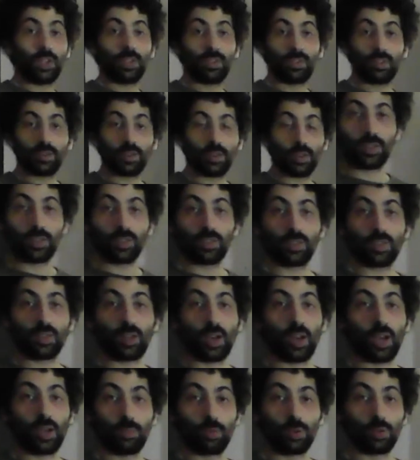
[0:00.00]
these 6
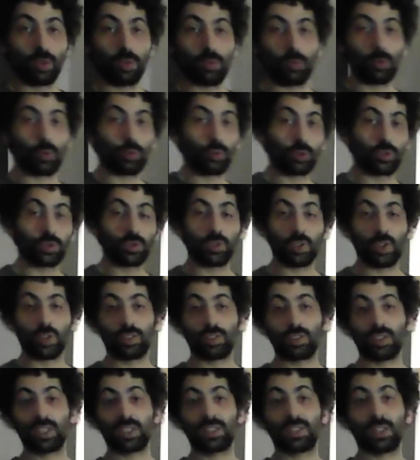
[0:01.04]
hybrid emotions are
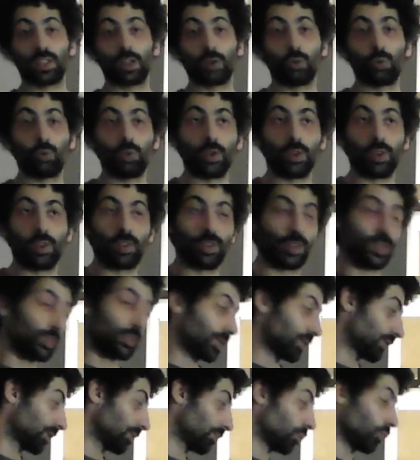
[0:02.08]
6 and only
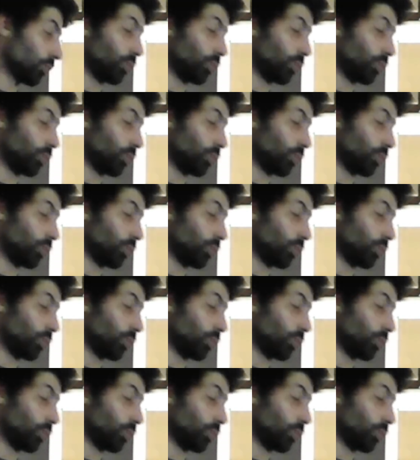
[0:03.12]
6.